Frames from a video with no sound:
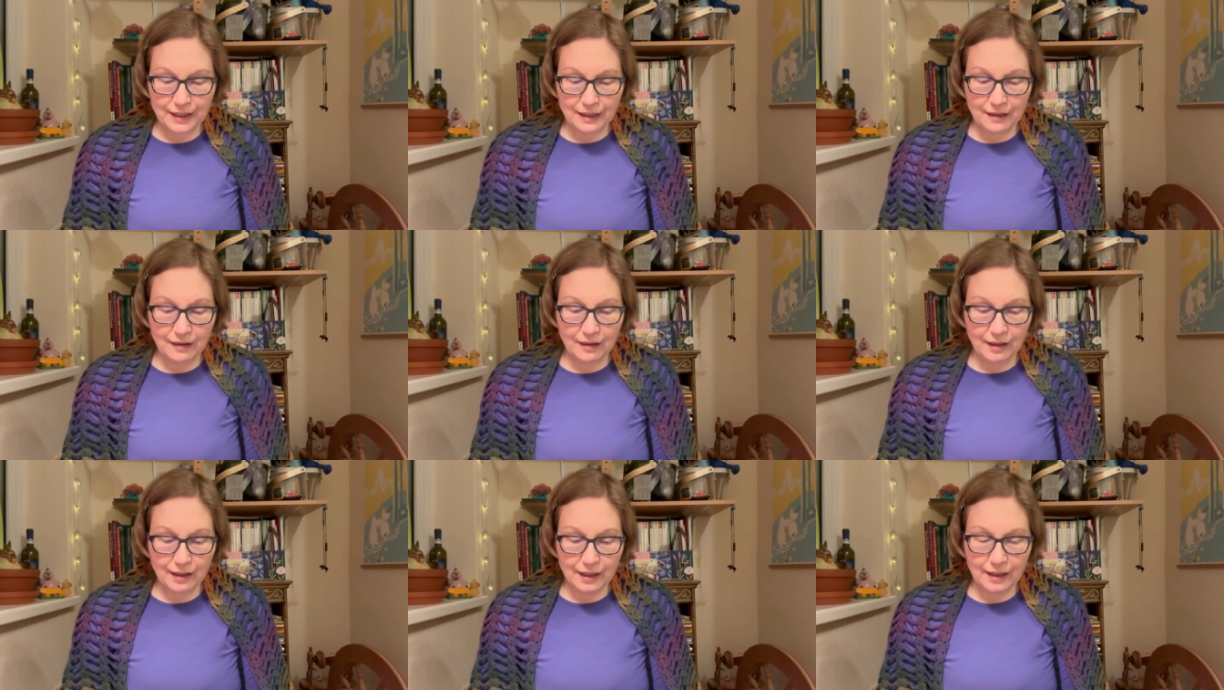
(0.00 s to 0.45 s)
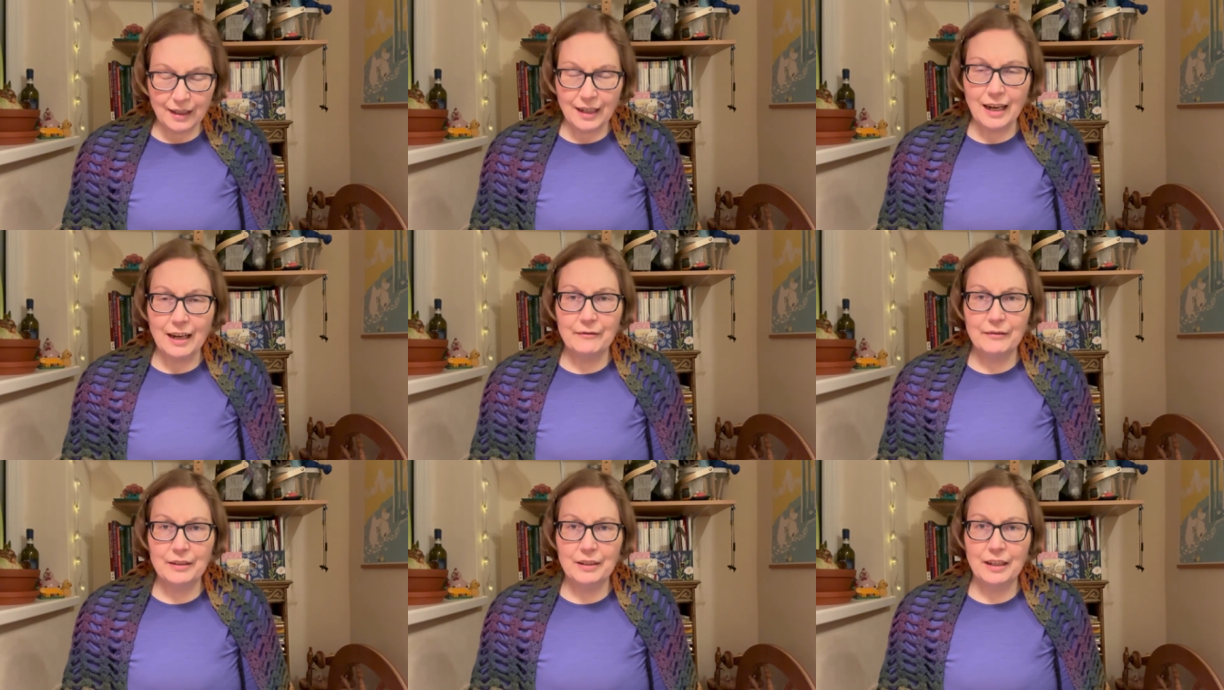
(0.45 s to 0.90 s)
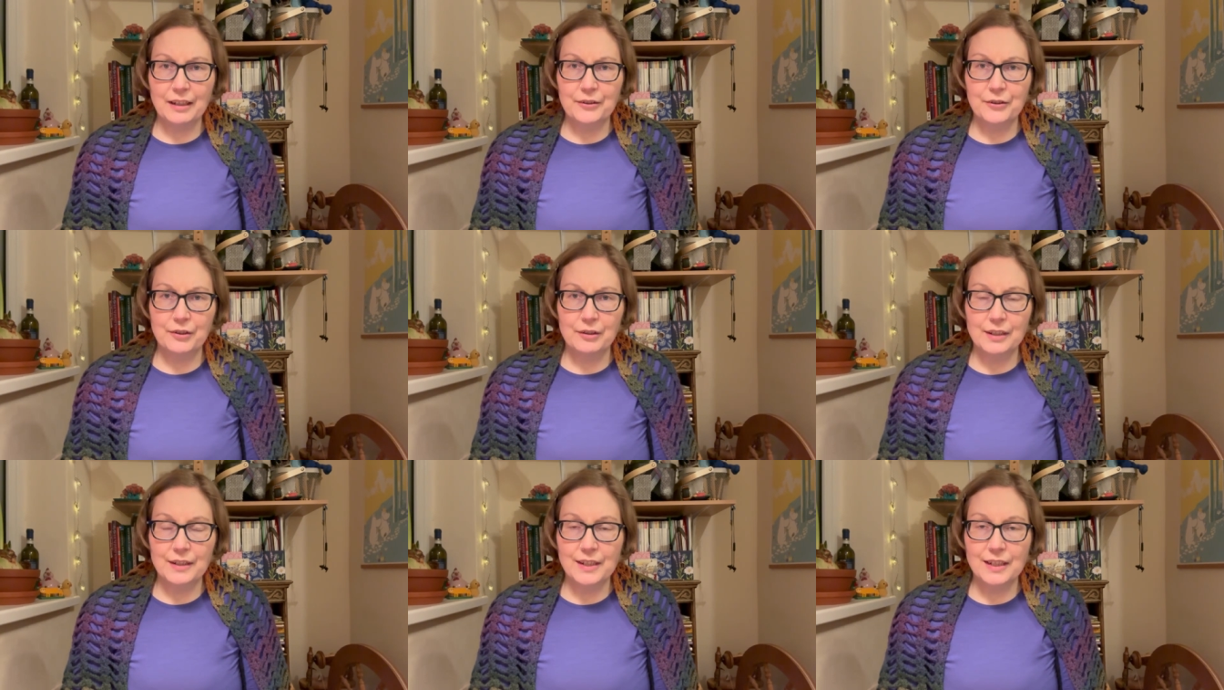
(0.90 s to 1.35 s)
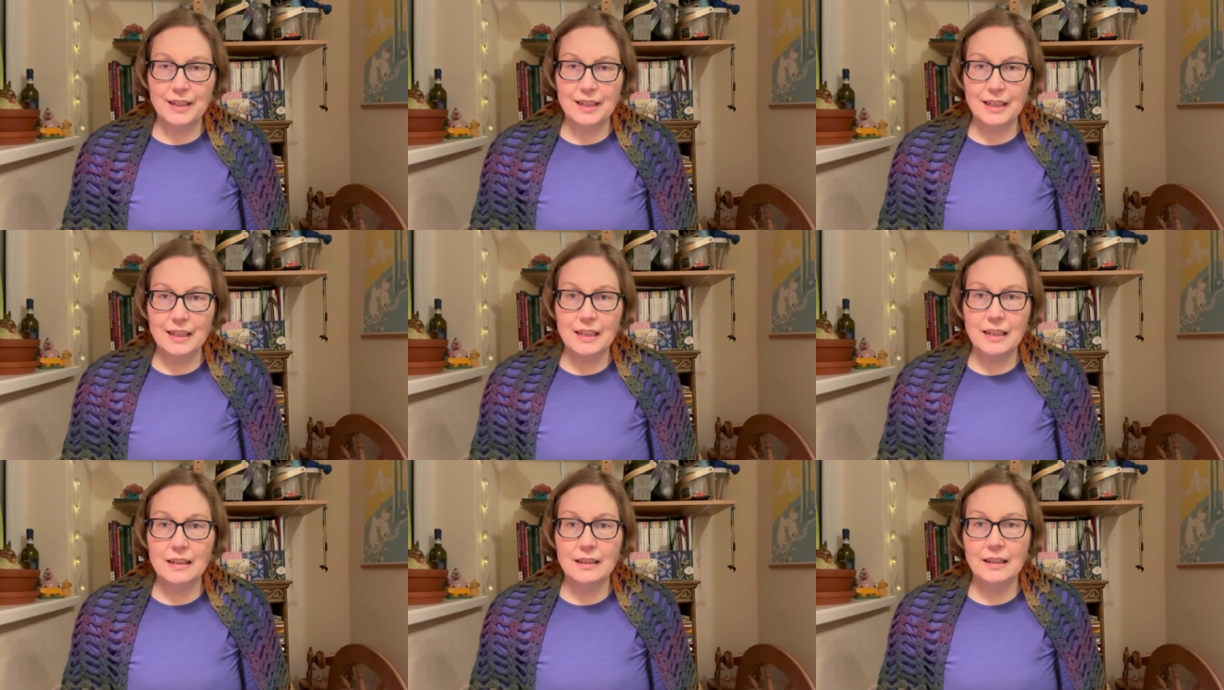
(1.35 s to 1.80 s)
I haven't actually
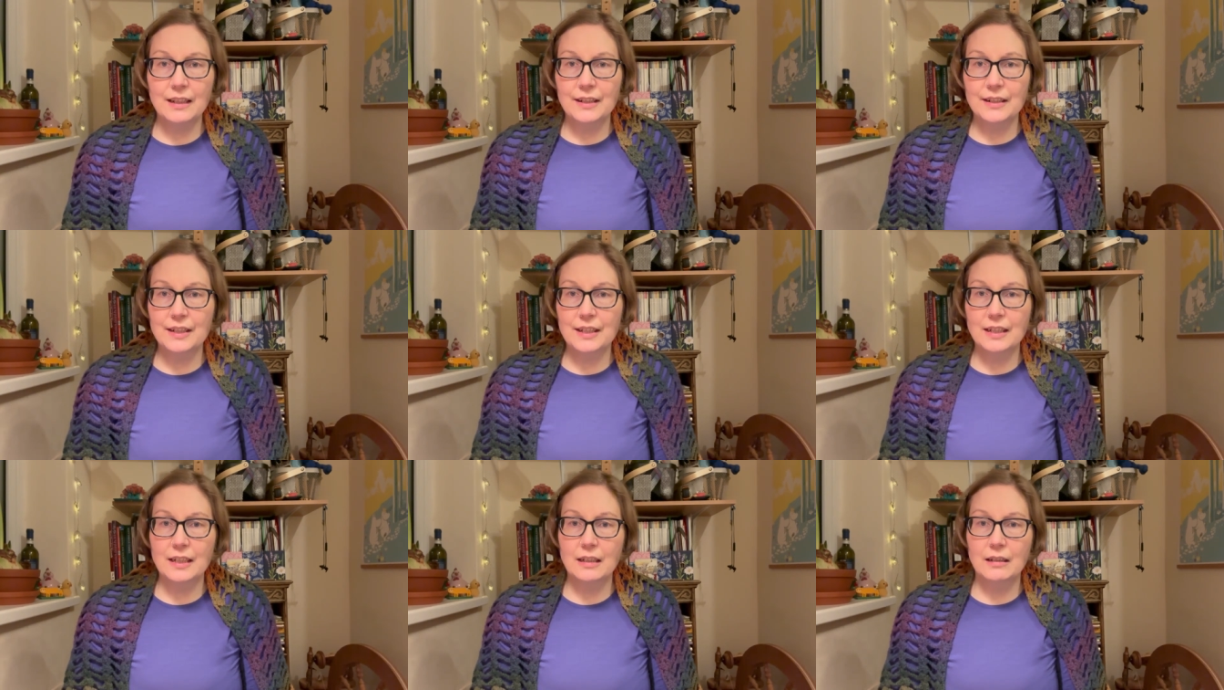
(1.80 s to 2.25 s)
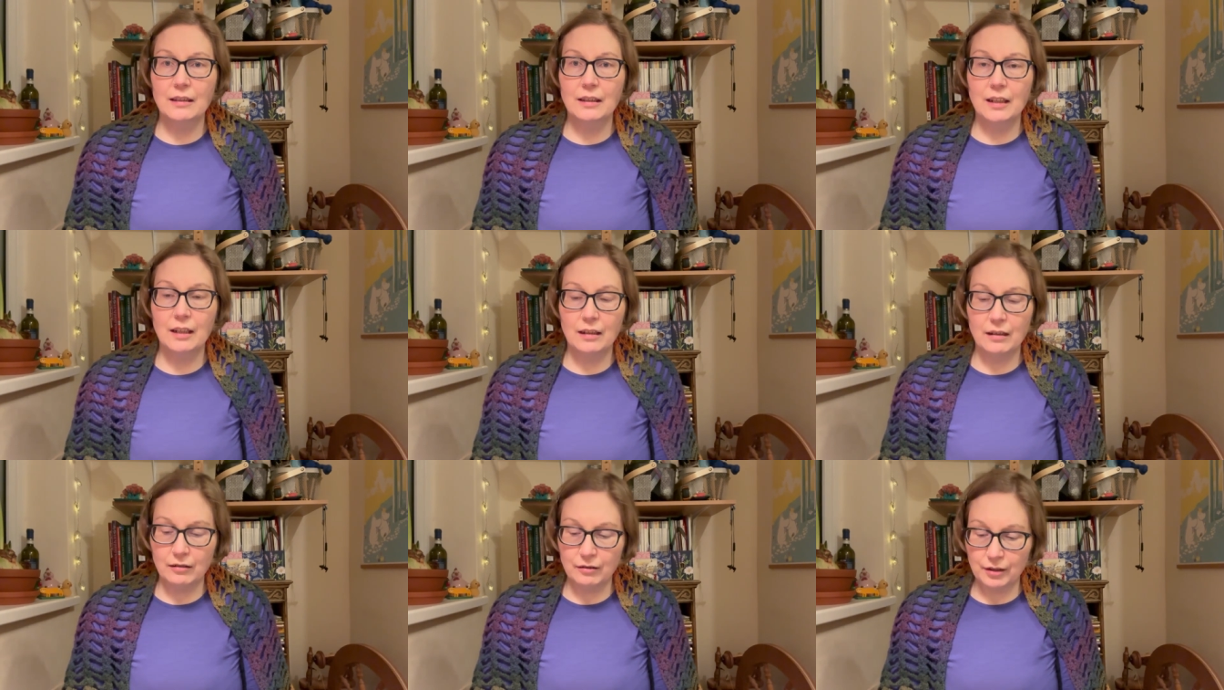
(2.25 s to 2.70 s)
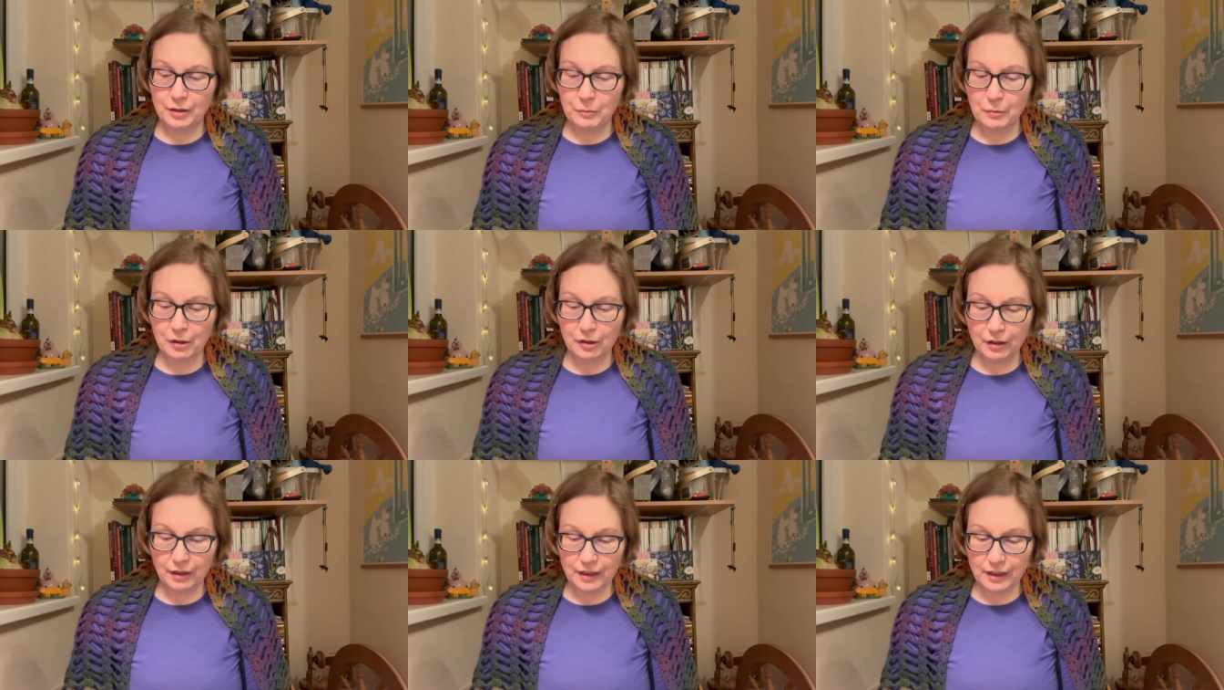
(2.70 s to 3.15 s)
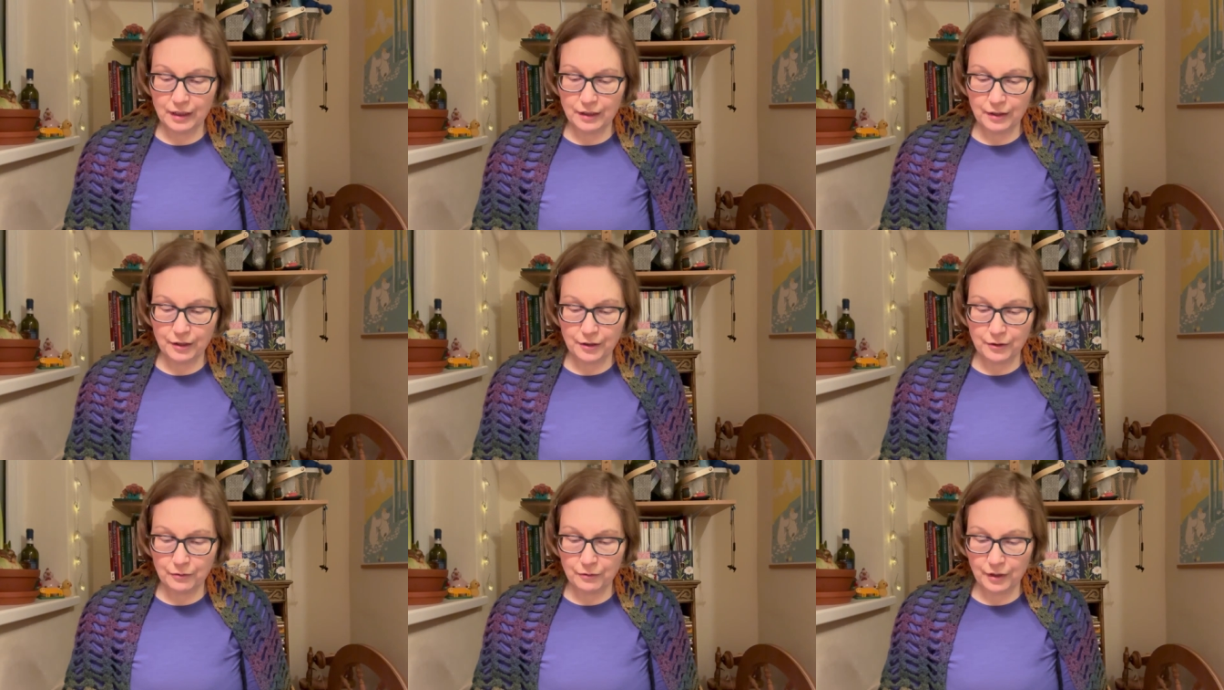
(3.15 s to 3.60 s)
seen this on the market in
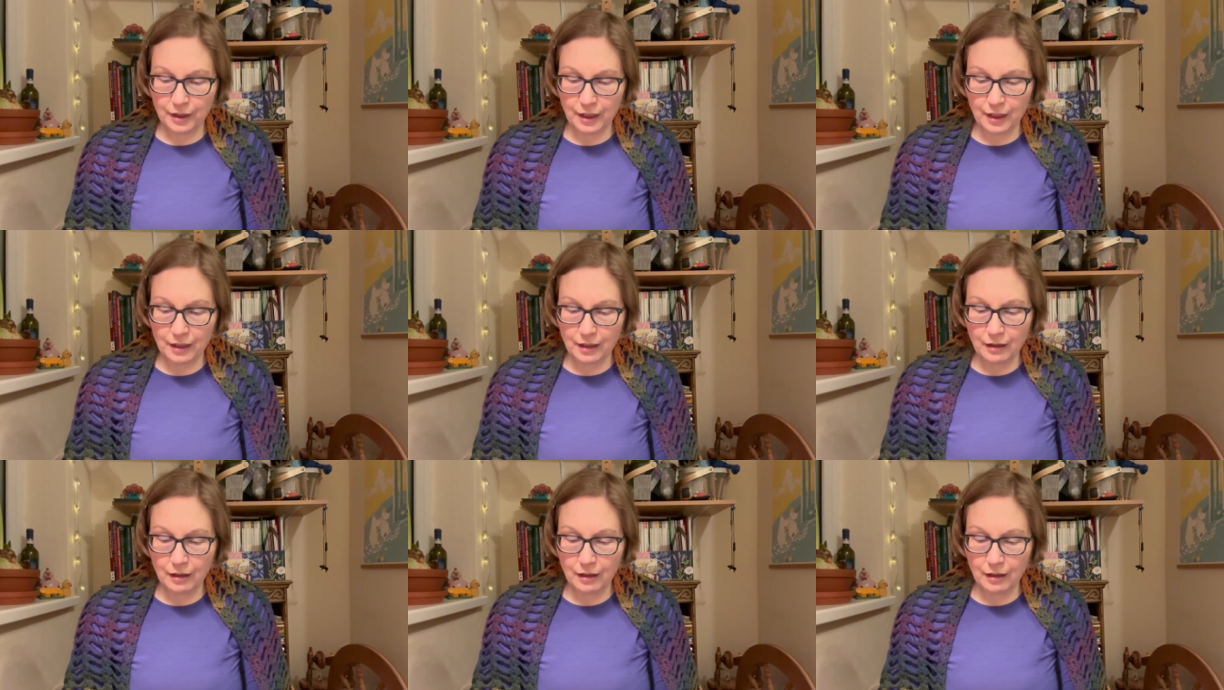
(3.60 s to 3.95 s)
the UK.